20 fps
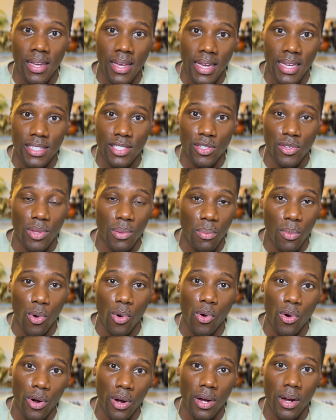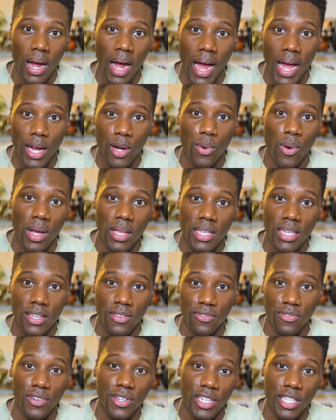And so the more high quality
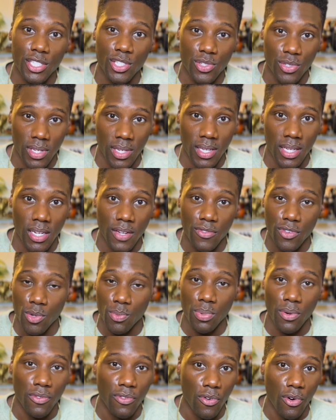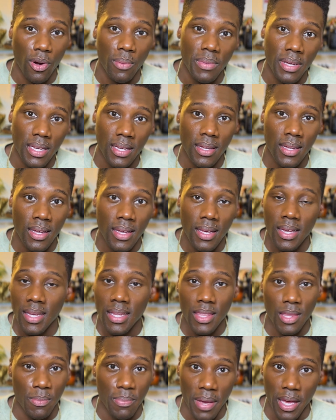footage you can get of you performing,
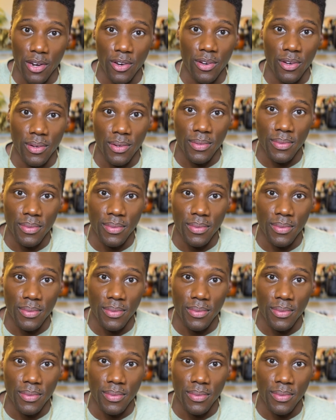the better.